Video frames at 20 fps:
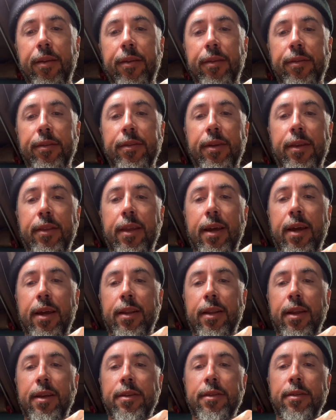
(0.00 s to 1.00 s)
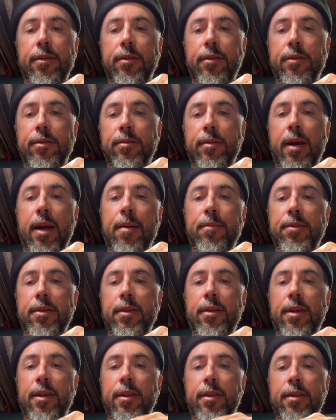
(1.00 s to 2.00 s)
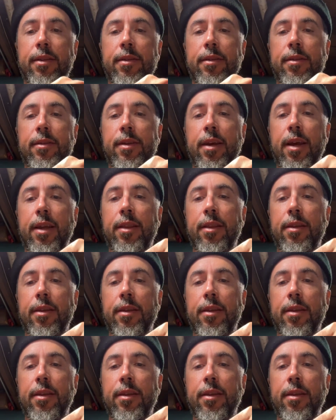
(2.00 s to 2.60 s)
Just like that, nice loose wraps, and then tighten